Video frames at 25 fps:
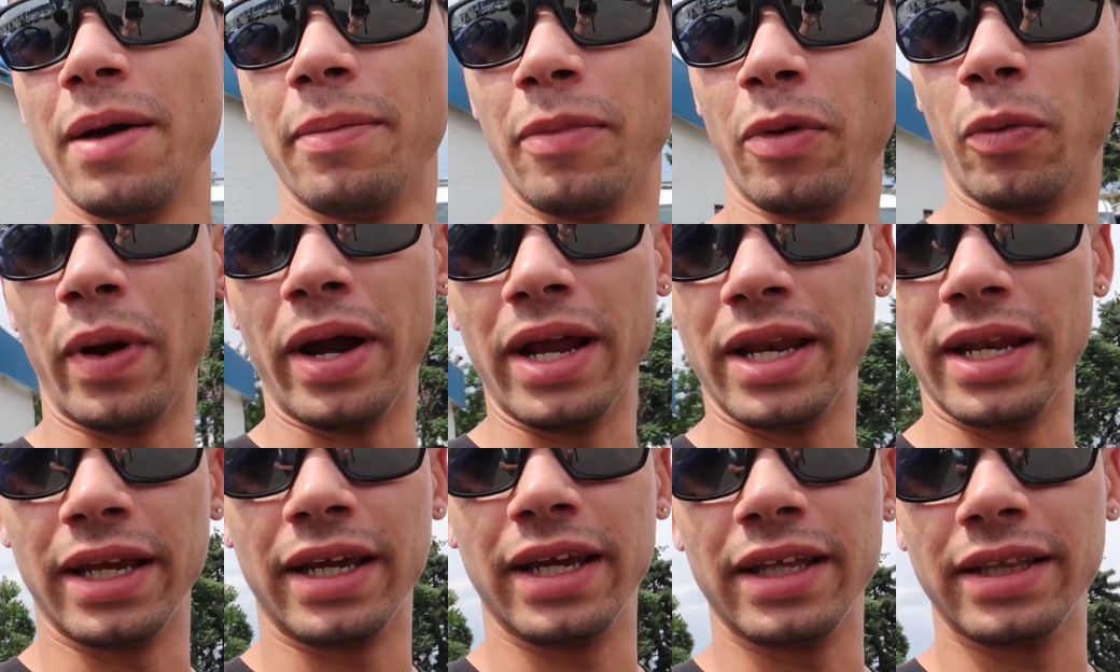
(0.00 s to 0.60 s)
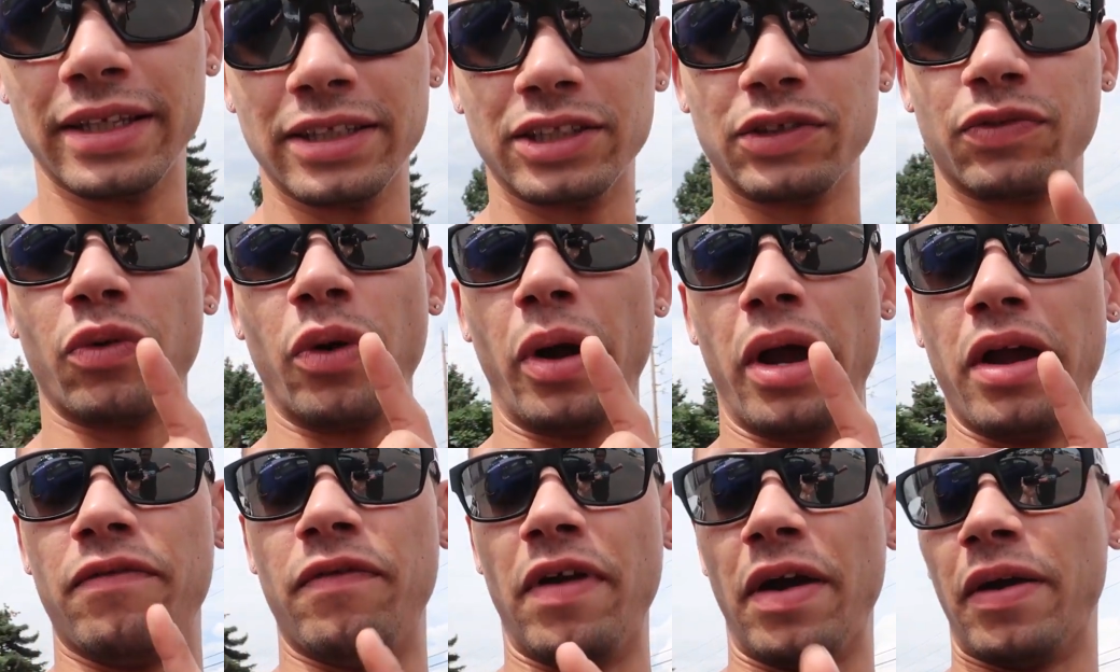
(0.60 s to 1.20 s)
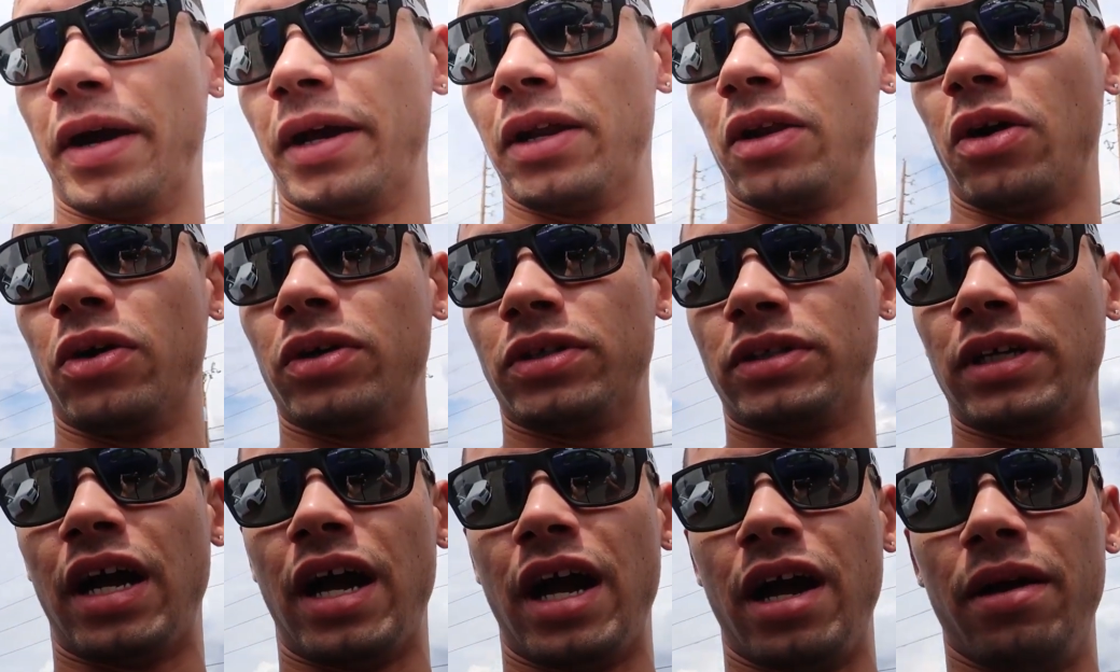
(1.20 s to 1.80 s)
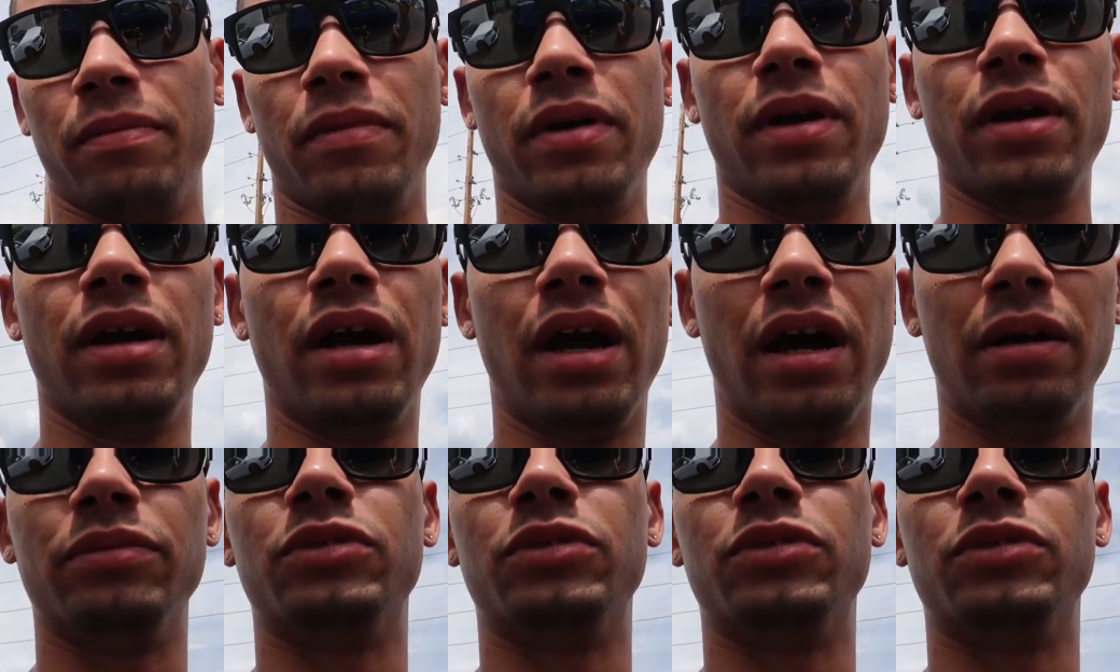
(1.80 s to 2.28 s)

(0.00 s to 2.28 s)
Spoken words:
Been waiting to get this for a very long time.